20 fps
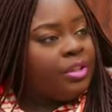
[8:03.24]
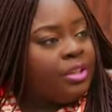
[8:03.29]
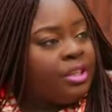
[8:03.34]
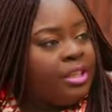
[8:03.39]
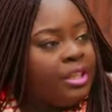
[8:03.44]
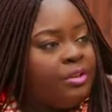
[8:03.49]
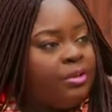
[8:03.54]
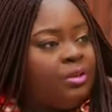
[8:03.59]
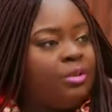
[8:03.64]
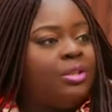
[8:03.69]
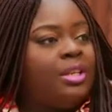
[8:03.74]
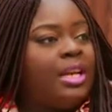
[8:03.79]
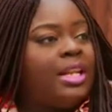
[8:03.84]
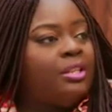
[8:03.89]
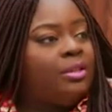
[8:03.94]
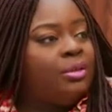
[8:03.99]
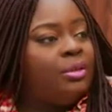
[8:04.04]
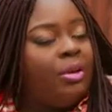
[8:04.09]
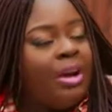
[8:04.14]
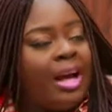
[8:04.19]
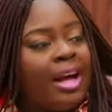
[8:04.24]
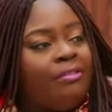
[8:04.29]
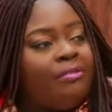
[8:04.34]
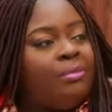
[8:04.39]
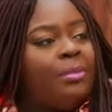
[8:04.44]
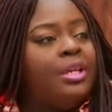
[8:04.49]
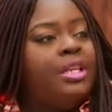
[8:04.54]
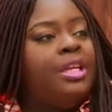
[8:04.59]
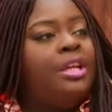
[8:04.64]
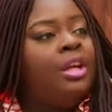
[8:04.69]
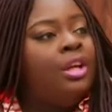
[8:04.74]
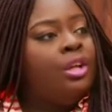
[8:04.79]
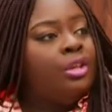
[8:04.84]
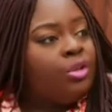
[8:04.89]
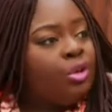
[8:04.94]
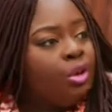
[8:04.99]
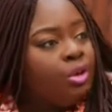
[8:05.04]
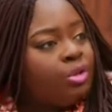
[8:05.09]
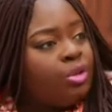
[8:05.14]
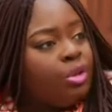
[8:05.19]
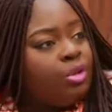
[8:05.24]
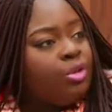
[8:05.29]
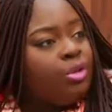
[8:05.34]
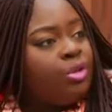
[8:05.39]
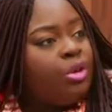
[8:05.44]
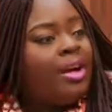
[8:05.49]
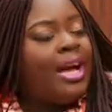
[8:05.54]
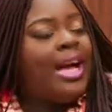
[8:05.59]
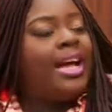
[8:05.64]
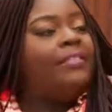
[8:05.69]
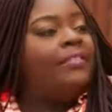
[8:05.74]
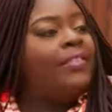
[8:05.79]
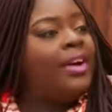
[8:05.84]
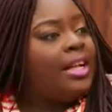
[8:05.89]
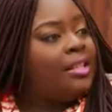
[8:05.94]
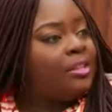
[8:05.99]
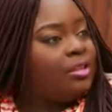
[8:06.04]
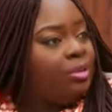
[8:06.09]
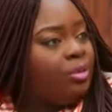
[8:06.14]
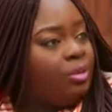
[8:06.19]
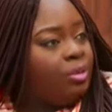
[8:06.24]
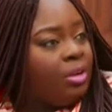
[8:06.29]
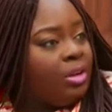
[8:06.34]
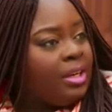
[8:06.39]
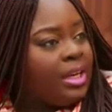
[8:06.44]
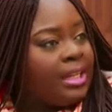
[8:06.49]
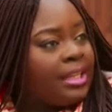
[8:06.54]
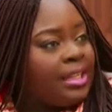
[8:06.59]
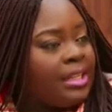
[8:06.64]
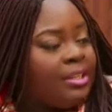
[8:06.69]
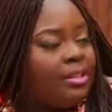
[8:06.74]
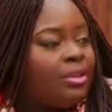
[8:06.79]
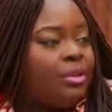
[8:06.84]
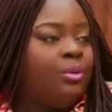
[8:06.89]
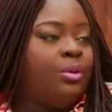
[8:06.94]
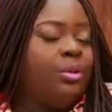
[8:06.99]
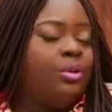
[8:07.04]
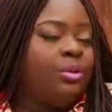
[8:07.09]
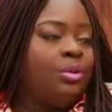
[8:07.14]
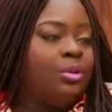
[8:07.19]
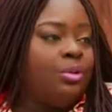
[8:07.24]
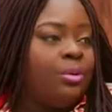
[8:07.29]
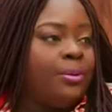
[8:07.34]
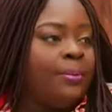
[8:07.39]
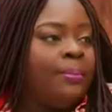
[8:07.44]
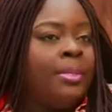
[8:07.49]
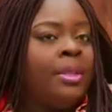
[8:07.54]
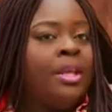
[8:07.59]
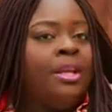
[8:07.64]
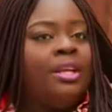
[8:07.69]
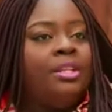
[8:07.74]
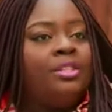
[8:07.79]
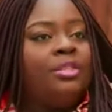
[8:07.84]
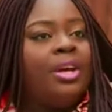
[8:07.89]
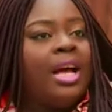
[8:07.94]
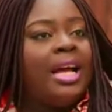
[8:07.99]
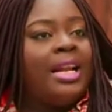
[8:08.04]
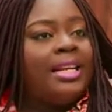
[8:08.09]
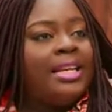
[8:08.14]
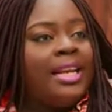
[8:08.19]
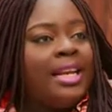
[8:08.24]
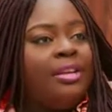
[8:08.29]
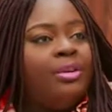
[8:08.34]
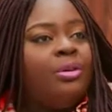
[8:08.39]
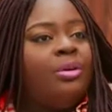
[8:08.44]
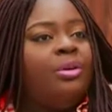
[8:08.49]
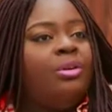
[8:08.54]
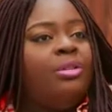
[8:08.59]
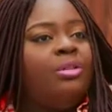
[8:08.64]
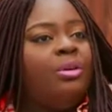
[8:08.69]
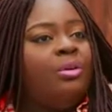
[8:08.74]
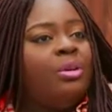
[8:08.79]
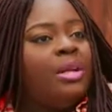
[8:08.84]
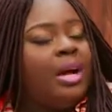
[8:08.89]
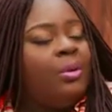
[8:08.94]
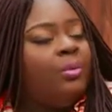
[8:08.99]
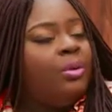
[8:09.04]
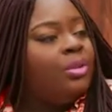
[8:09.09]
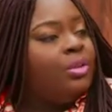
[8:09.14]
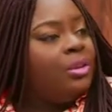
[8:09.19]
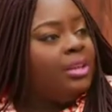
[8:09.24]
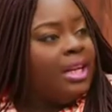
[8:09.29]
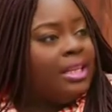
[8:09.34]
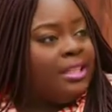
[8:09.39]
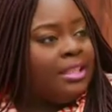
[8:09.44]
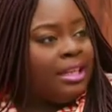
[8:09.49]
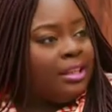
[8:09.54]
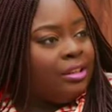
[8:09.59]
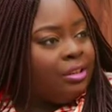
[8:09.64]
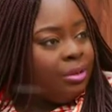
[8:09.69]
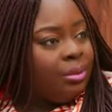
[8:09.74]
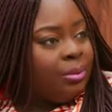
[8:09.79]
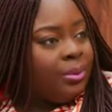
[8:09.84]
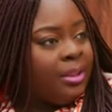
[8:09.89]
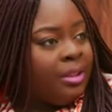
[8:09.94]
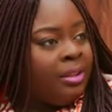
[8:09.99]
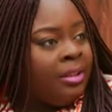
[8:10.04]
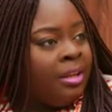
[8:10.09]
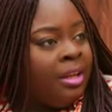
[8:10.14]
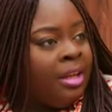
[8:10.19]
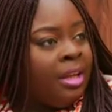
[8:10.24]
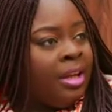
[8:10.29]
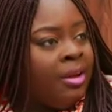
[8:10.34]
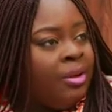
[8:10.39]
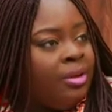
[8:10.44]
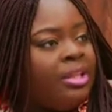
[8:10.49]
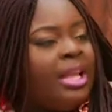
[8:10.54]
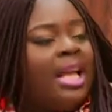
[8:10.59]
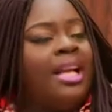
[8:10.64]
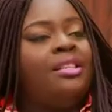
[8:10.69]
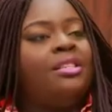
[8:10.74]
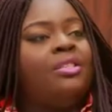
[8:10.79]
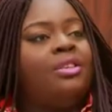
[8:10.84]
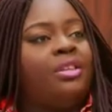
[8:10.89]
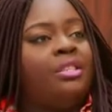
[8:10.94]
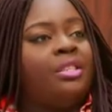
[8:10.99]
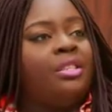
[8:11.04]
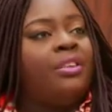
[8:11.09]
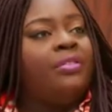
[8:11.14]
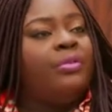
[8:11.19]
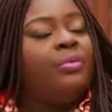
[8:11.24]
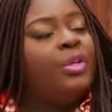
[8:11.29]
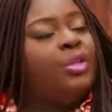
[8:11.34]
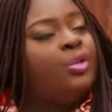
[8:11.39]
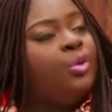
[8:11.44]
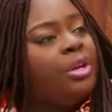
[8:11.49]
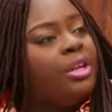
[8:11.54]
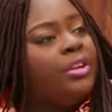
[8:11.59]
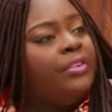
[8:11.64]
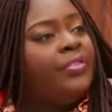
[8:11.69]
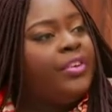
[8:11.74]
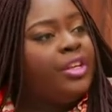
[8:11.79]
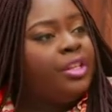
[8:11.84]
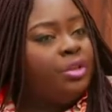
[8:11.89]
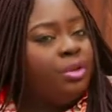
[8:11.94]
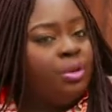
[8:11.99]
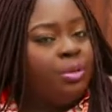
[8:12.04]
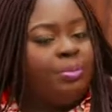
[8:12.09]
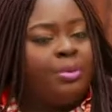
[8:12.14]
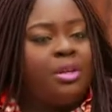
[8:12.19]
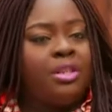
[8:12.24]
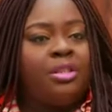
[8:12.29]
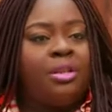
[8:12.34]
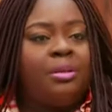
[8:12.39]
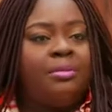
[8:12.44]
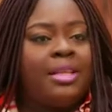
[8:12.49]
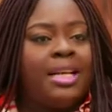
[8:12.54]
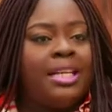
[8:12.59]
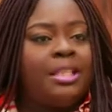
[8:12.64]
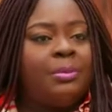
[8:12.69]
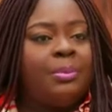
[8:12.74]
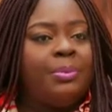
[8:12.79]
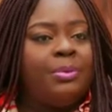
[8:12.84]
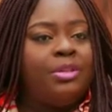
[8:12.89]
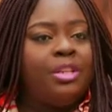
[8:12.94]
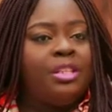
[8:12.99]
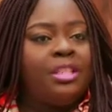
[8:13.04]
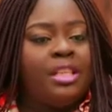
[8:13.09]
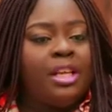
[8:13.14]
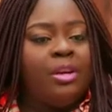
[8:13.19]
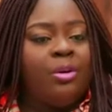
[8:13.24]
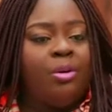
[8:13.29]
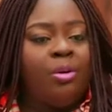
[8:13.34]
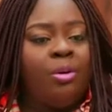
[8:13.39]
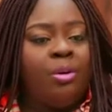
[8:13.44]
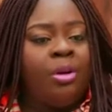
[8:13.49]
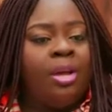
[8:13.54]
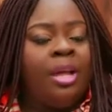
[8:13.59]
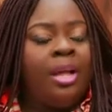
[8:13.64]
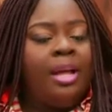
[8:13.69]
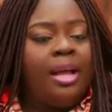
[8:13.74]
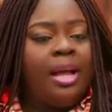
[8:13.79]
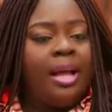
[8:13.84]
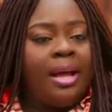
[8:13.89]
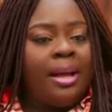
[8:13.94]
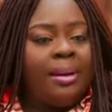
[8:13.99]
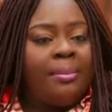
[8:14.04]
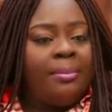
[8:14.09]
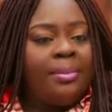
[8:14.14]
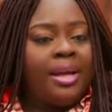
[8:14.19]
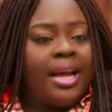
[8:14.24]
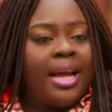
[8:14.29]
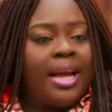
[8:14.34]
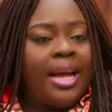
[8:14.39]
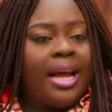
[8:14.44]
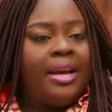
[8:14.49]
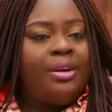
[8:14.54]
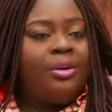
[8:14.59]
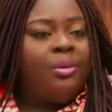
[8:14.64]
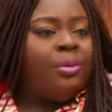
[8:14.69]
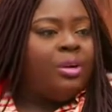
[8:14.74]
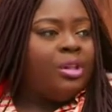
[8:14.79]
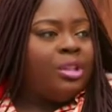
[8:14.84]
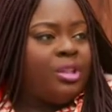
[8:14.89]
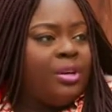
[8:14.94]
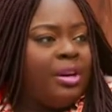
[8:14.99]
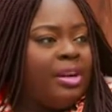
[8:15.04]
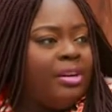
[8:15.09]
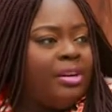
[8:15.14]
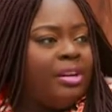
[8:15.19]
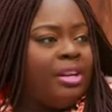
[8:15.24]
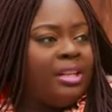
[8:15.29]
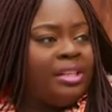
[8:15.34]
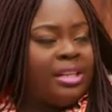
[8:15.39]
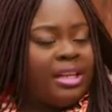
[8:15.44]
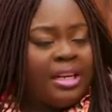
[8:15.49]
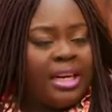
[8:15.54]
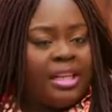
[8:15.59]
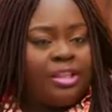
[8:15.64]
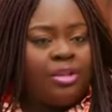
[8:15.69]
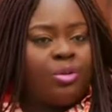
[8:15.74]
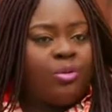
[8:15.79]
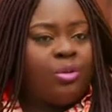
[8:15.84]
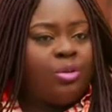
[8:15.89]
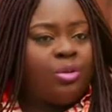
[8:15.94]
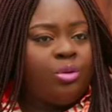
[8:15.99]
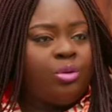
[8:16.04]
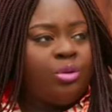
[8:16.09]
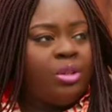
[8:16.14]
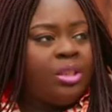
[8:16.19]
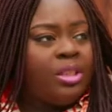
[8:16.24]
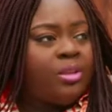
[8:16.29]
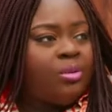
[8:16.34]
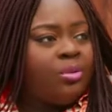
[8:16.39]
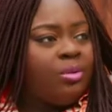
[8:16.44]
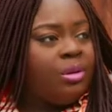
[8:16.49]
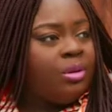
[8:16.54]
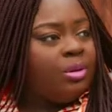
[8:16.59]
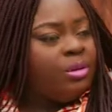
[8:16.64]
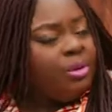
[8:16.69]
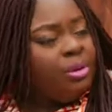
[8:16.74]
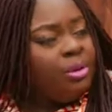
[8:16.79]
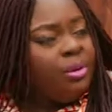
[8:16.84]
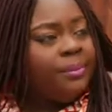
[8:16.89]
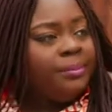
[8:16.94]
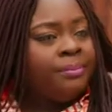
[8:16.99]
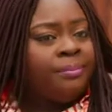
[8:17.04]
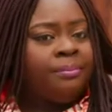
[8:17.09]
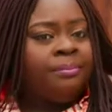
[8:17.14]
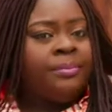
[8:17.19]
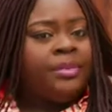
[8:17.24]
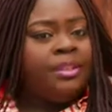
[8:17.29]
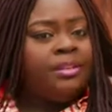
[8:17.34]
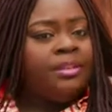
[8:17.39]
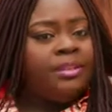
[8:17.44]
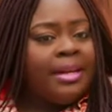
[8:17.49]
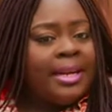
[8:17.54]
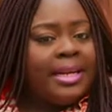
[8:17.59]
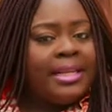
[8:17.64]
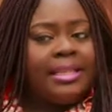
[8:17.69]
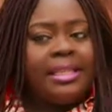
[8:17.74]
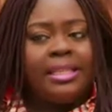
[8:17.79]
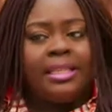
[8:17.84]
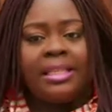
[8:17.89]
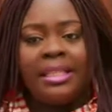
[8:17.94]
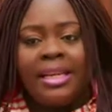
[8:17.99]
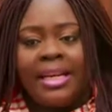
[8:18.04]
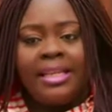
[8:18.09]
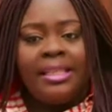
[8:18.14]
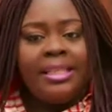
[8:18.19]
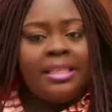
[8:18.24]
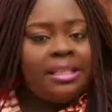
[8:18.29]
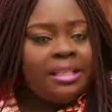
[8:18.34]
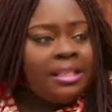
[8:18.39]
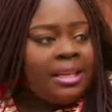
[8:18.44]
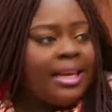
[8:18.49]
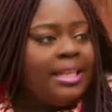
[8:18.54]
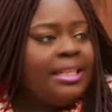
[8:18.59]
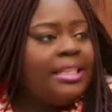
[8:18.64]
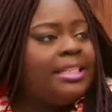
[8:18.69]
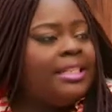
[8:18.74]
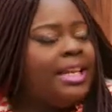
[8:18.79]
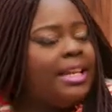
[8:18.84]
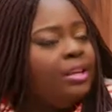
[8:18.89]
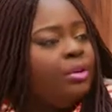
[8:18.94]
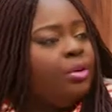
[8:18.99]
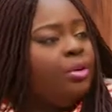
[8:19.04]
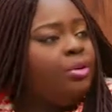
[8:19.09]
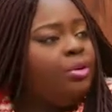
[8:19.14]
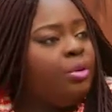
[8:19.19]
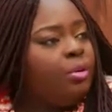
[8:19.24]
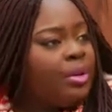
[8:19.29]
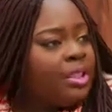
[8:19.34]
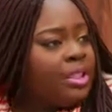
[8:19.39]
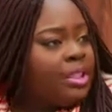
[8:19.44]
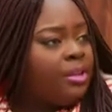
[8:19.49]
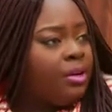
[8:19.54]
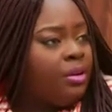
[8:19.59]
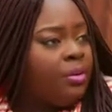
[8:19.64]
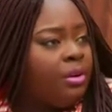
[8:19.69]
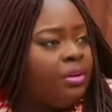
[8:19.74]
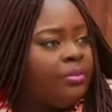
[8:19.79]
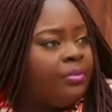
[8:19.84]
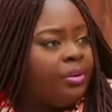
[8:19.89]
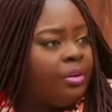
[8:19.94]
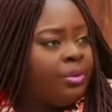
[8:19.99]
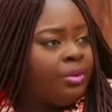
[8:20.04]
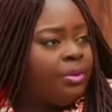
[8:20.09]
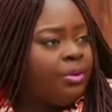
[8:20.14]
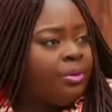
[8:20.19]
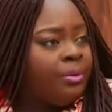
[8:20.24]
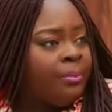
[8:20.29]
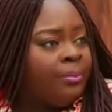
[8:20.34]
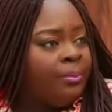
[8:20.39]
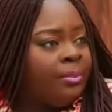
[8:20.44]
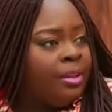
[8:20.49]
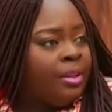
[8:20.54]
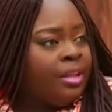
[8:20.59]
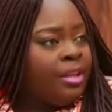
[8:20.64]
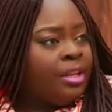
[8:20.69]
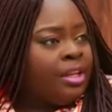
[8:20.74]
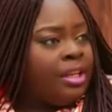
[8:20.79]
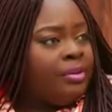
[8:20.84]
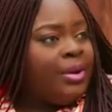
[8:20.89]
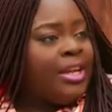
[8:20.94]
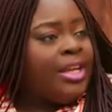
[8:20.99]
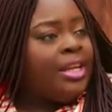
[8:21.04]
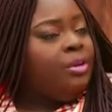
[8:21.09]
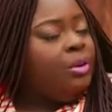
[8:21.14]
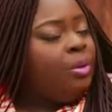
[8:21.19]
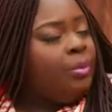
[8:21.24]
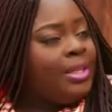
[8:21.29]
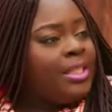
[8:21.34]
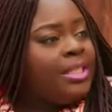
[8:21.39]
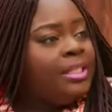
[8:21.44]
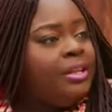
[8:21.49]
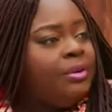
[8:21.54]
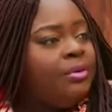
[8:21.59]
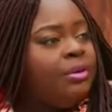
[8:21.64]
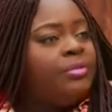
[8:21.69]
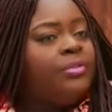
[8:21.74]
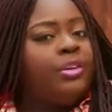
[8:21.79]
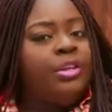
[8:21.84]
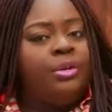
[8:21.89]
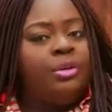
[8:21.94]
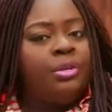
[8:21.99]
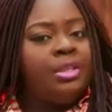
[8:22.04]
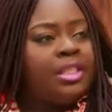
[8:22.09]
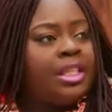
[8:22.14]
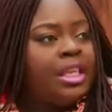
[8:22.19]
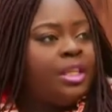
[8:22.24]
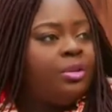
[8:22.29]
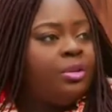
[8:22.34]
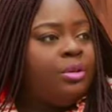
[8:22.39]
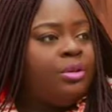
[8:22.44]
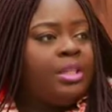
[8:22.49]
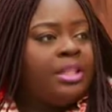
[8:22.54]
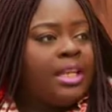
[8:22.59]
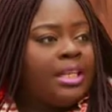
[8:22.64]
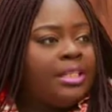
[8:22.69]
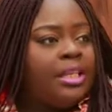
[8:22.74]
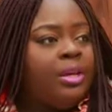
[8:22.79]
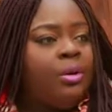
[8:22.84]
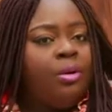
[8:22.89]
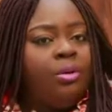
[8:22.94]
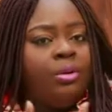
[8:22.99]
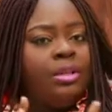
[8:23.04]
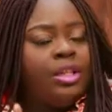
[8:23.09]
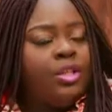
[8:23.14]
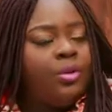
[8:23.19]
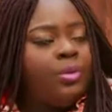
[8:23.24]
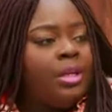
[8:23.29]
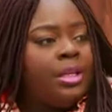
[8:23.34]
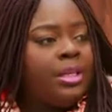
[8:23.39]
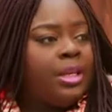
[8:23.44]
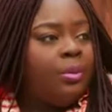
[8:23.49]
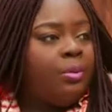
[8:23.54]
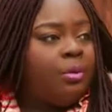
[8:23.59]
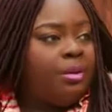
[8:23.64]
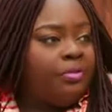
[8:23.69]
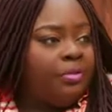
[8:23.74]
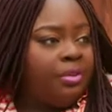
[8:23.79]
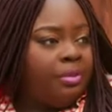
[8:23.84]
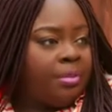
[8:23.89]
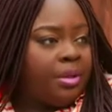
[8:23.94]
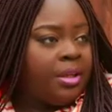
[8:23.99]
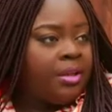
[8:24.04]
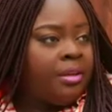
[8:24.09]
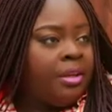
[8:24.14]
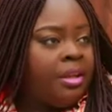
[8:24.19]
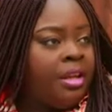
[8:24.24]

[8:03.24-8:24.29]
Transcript: they do so that you go have money to also do your adverts do other things you want to do so and then you also look at what others are doing ask yourself which one you feel do because sometimes people just say oh um, I, I don't want to try another thing. I just want to do this one. No. Try this, try this, try this. Then you go No, waiting they work for you. Mm. When you know waiting they work for you, stick to it and say, oh, this one they work for me.